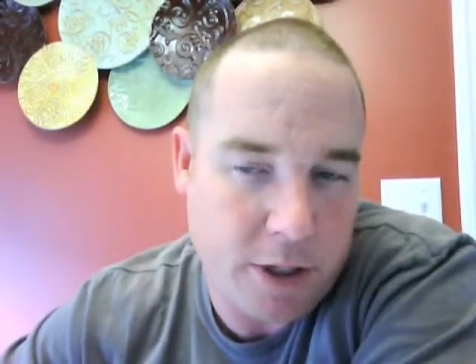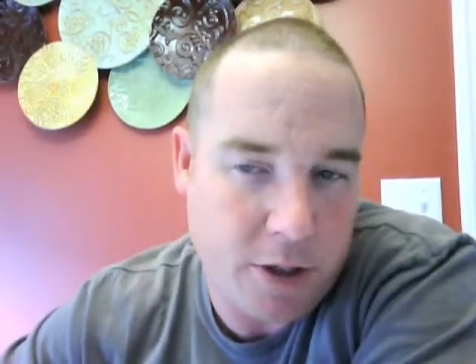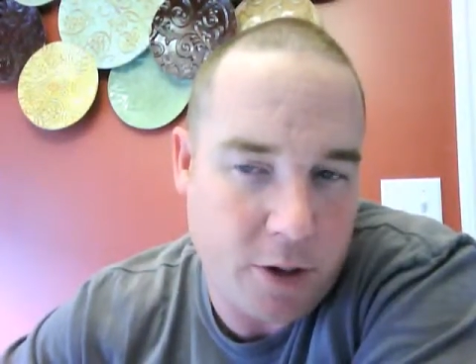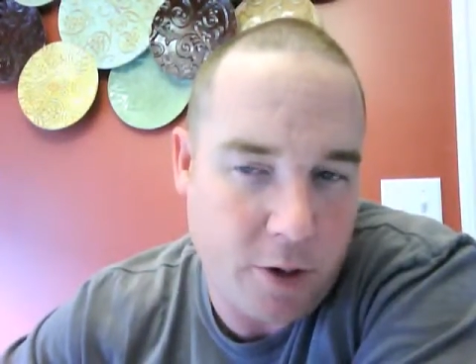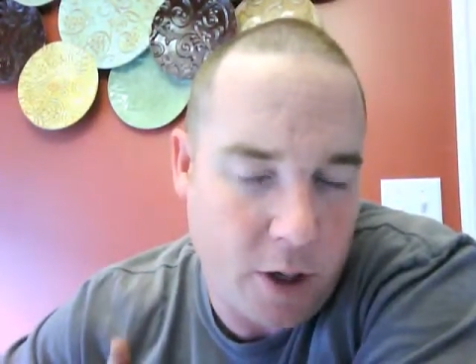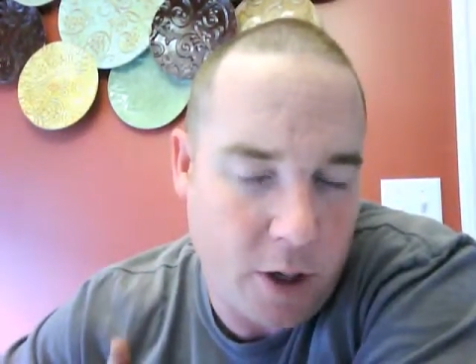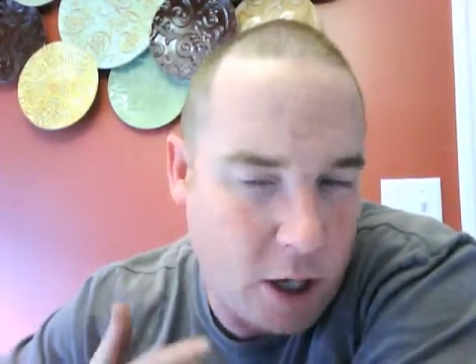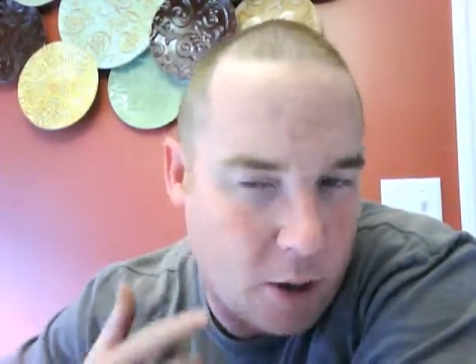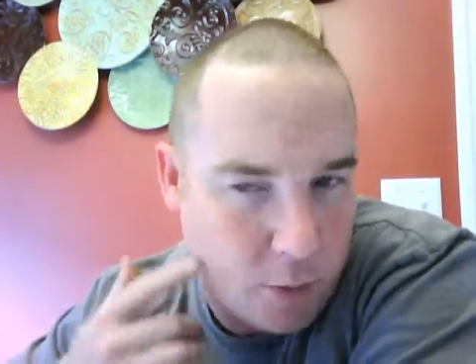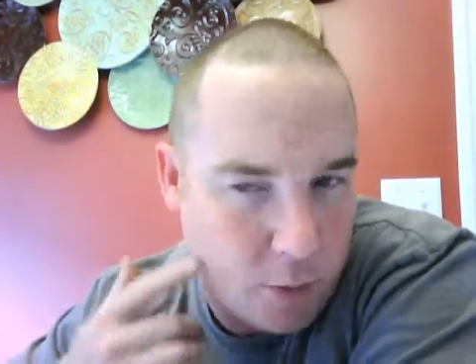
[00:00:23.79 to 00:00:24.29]
you
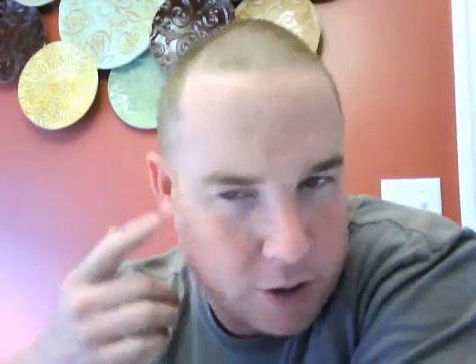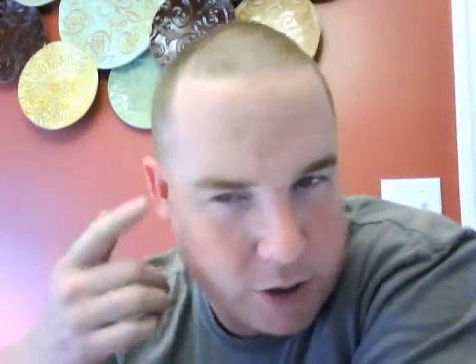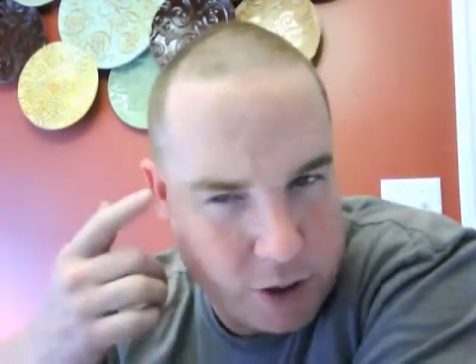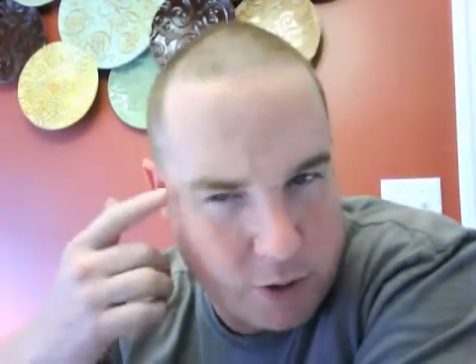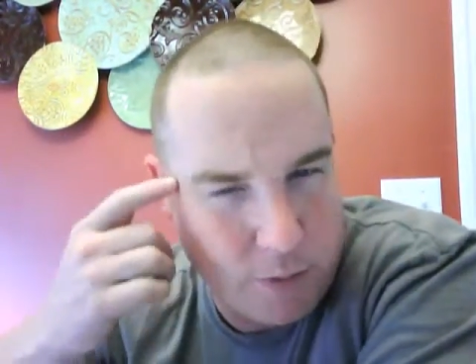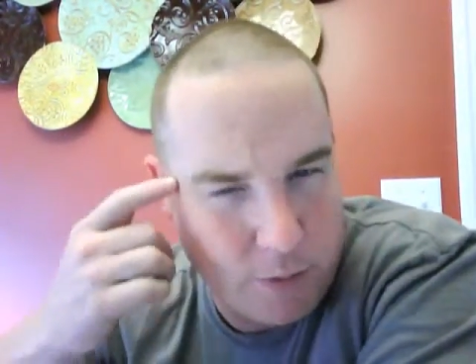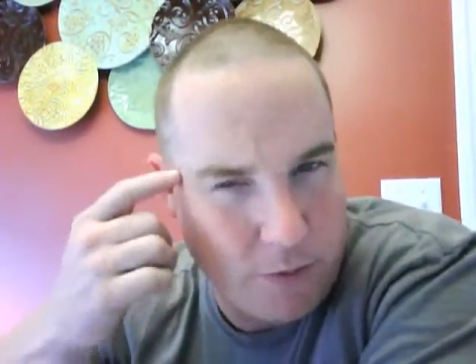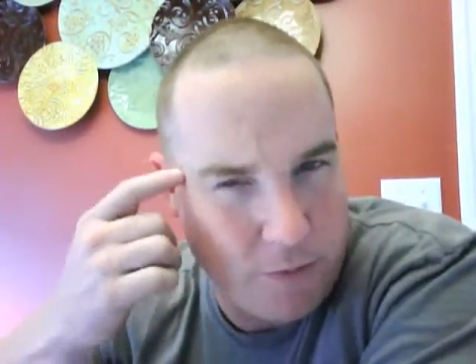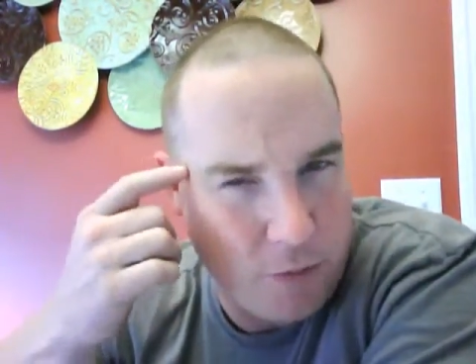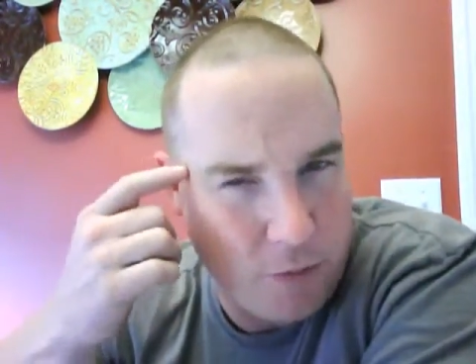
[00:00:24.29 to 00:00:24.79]
know, how we
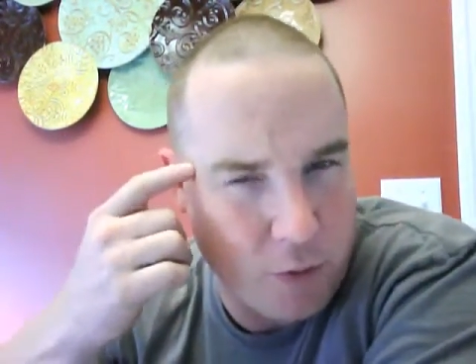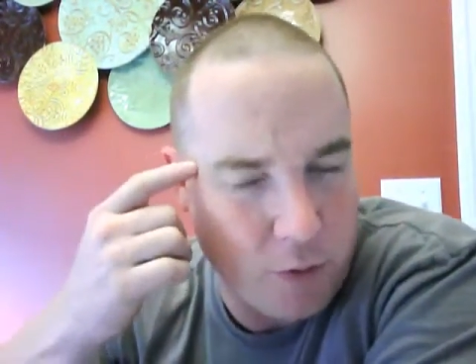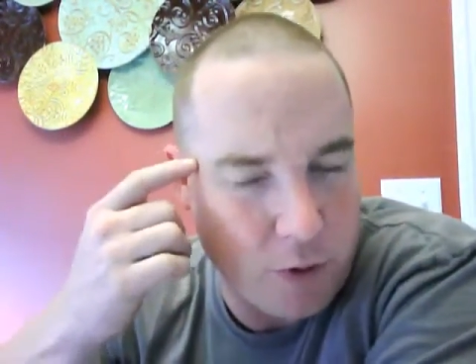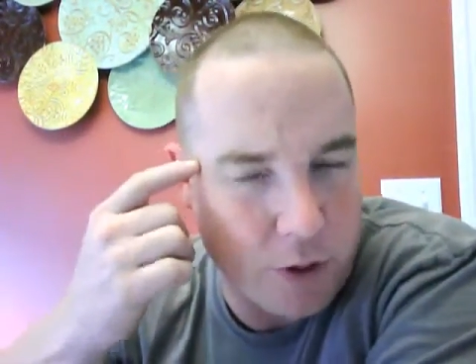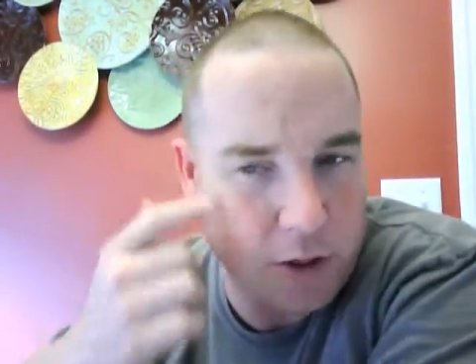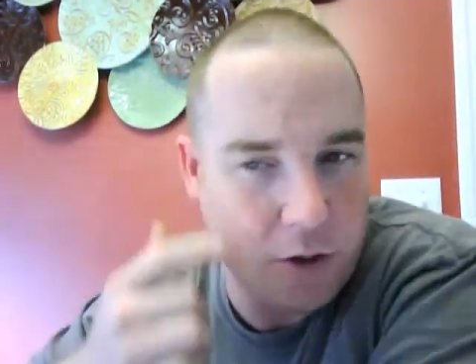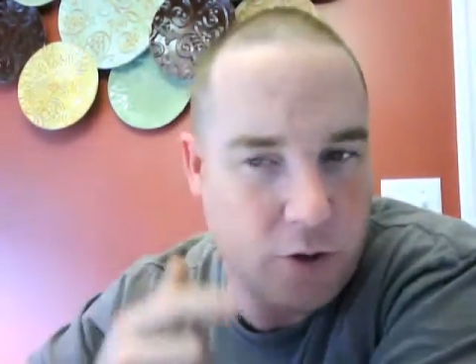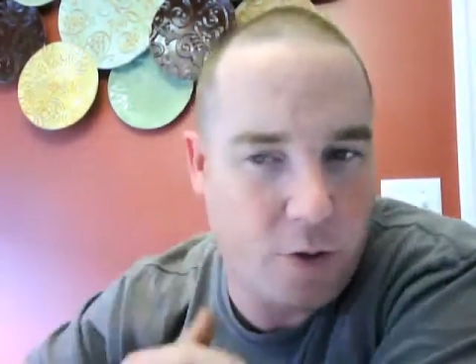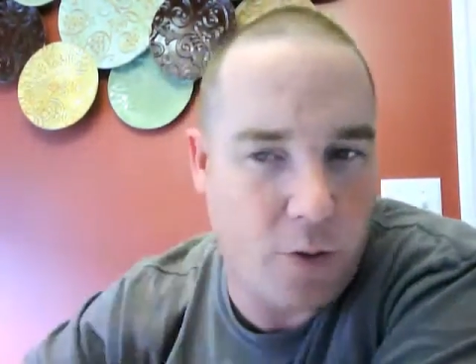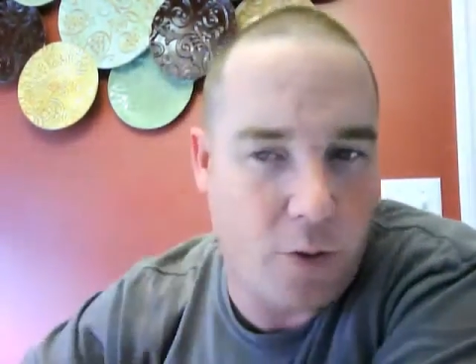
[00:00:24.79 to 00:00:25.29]
should be
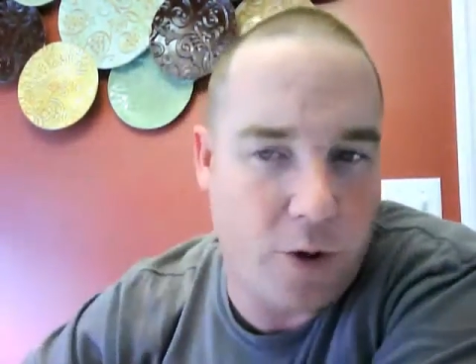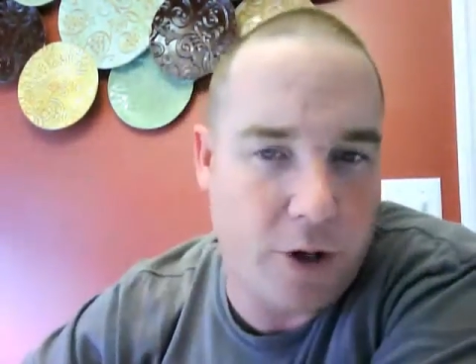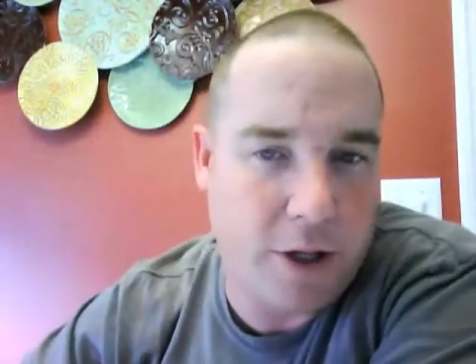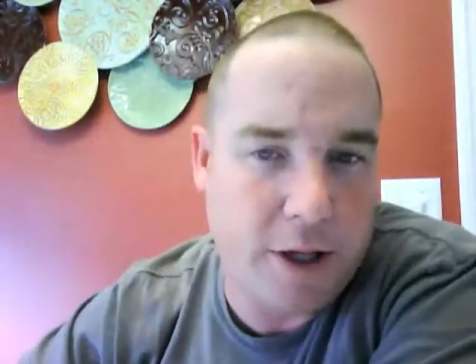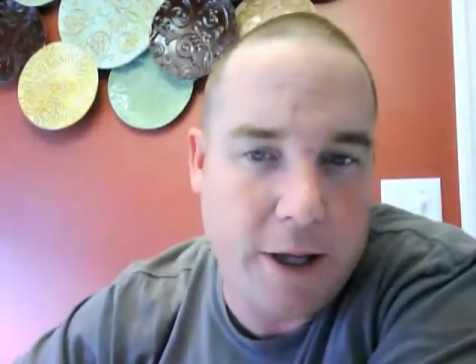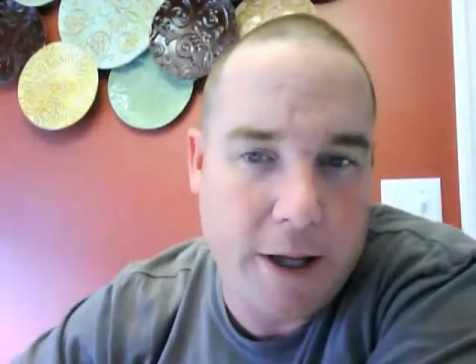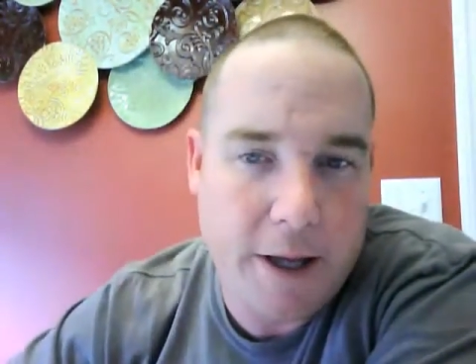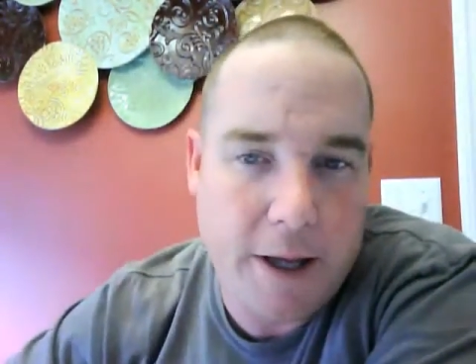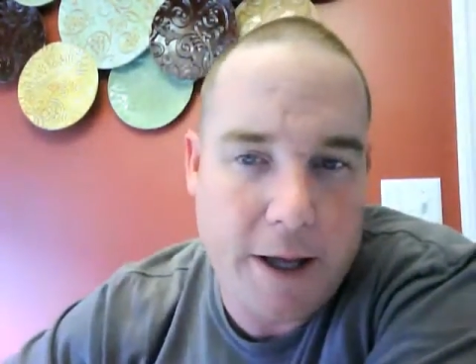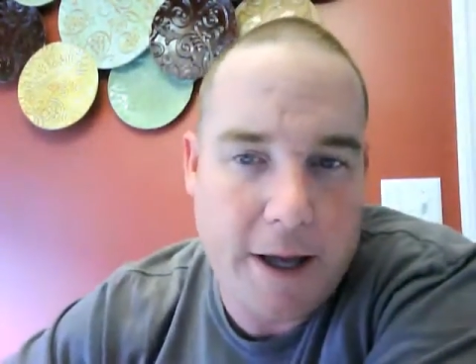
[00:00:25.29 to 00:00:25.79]
viewing authority.